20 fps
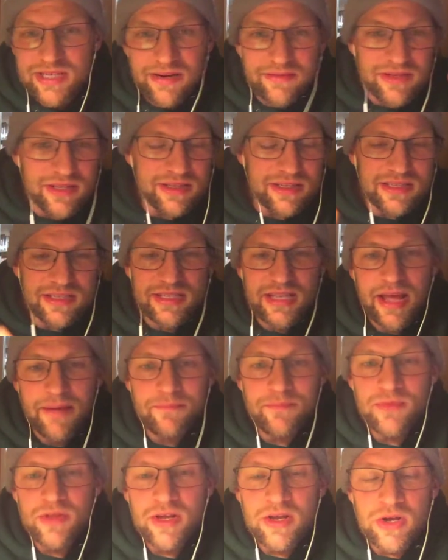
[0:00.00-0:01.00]
and I've done this and
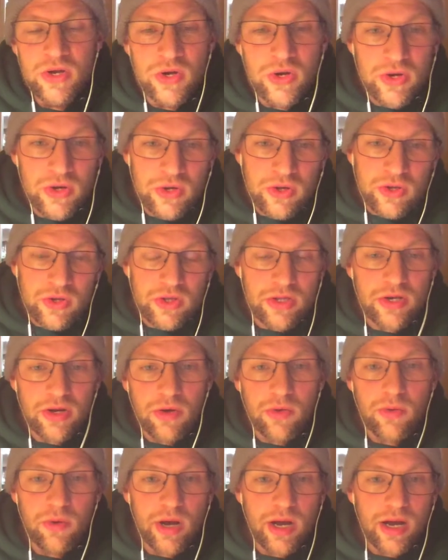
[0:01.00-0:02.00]
that. You
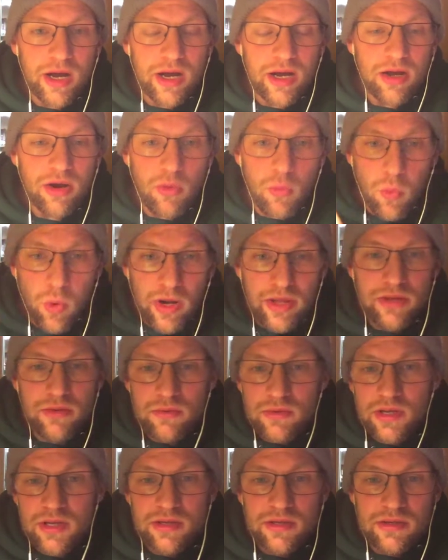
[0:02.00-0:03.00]
know, what
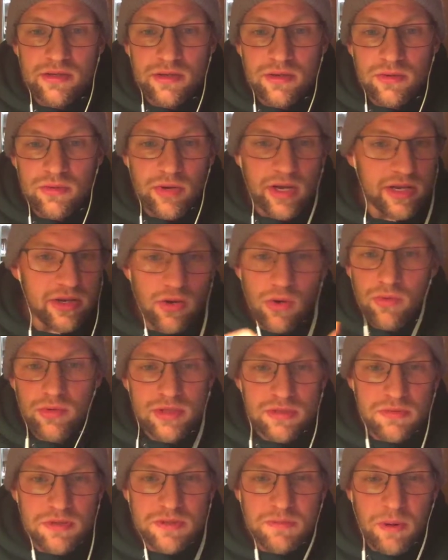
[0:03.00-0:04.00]
you need to do, and no
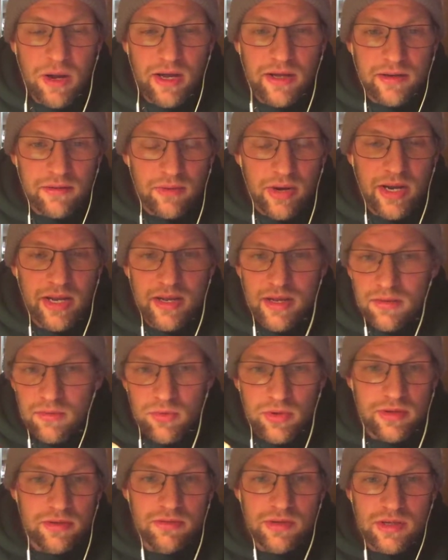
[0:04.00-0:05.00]
one's responded, right?
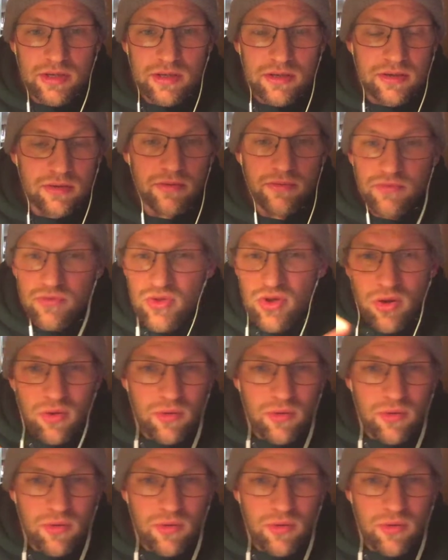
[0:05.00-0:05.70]
What you need to do, if no